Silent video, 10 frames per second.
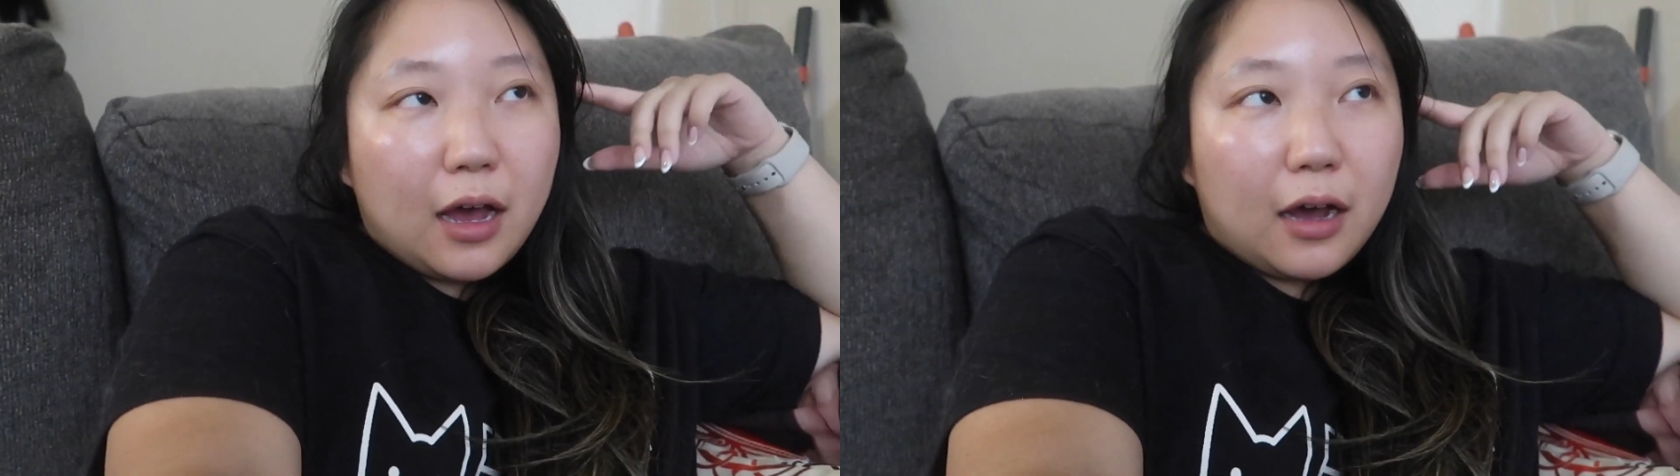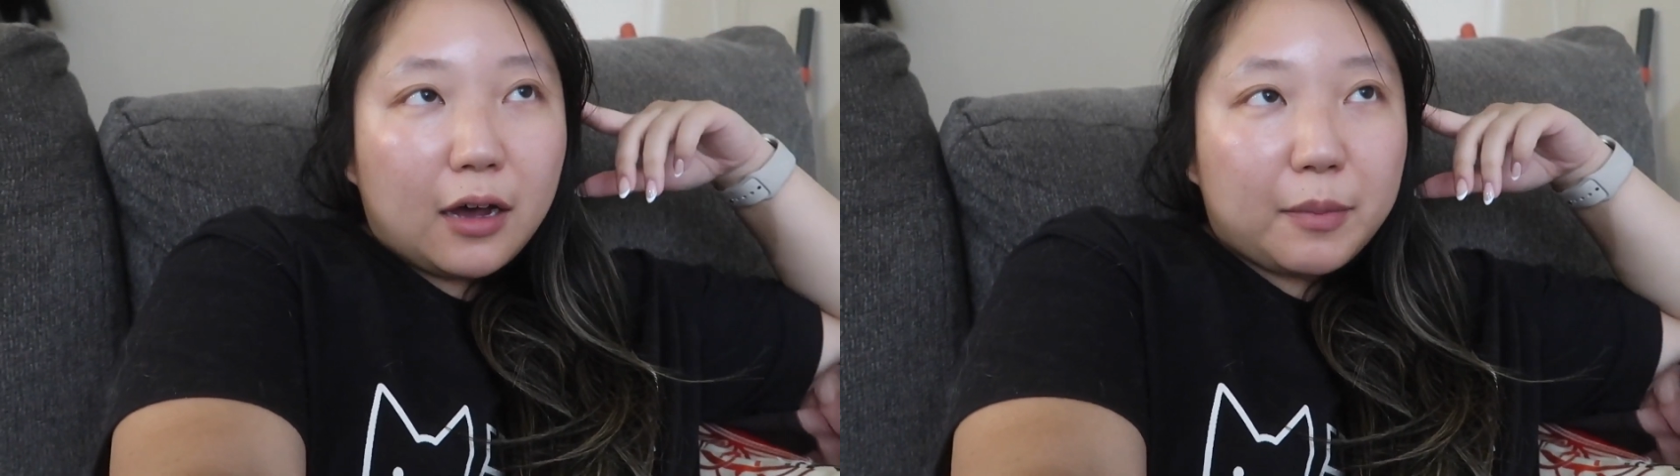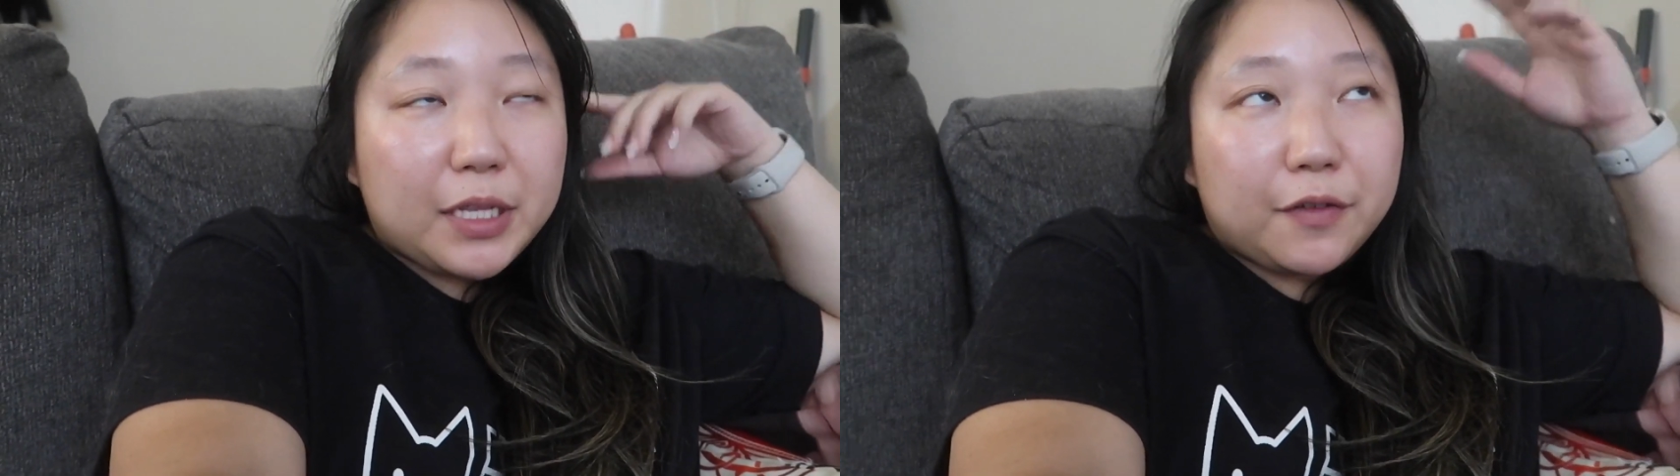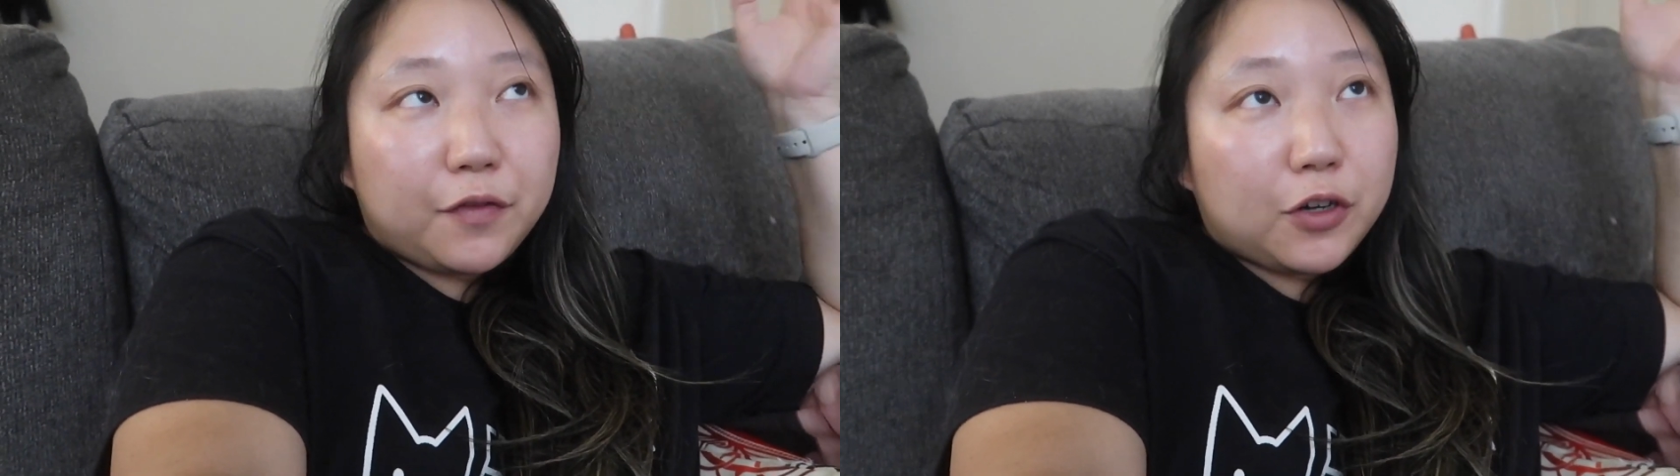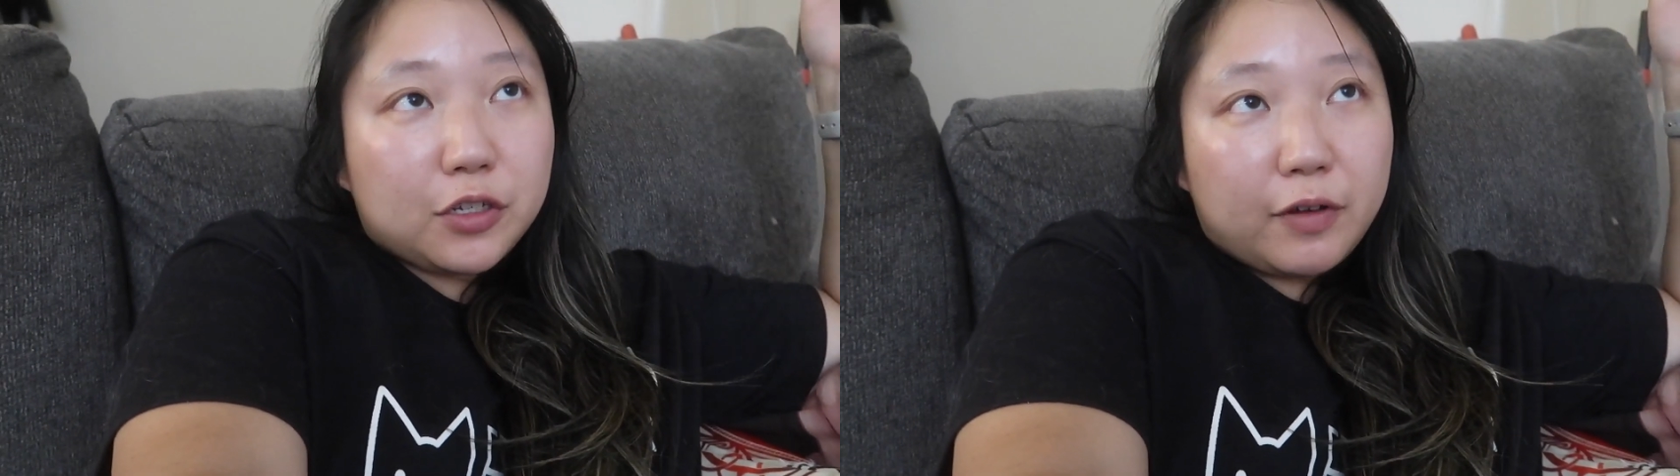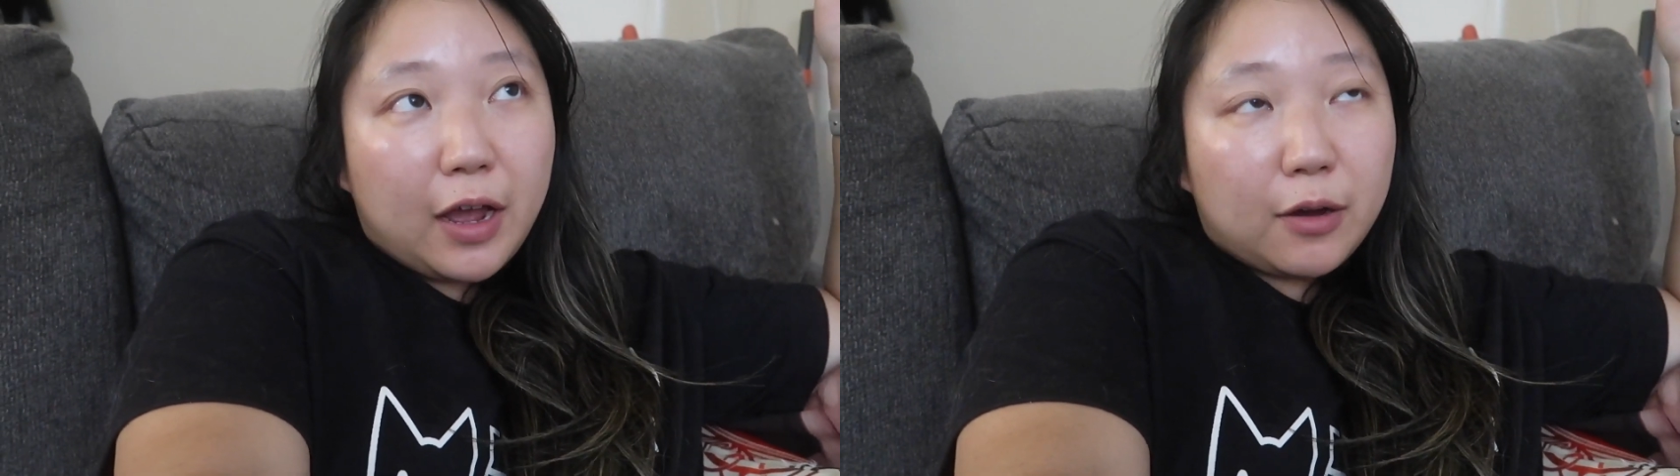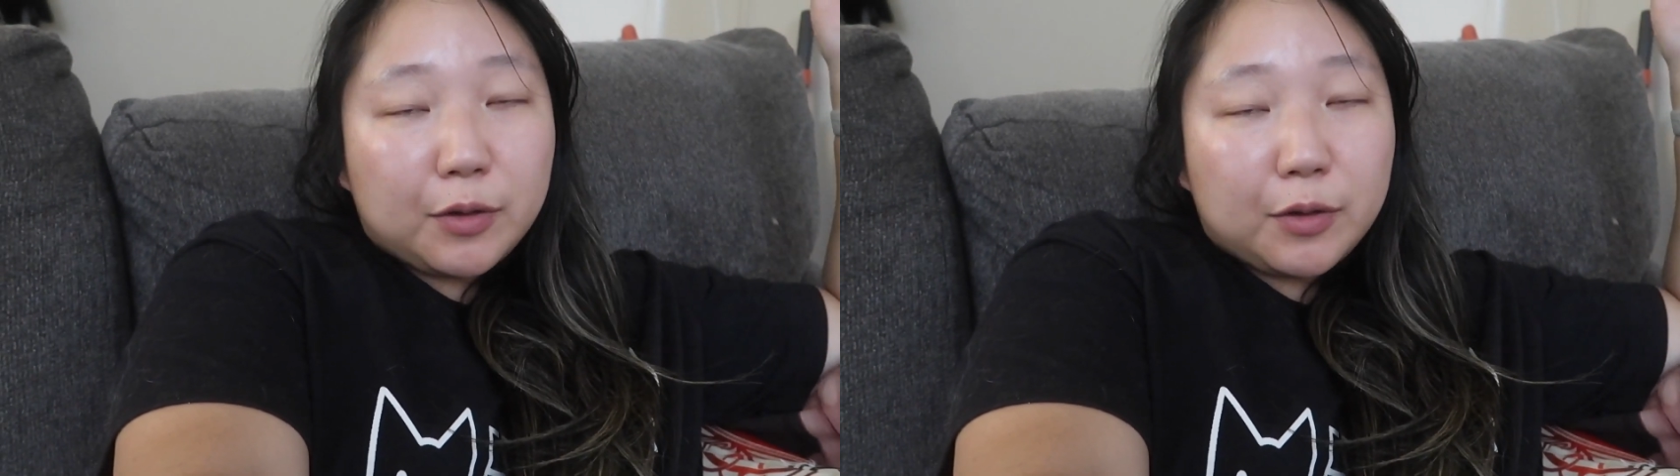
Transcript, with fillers: Um, it's a first round.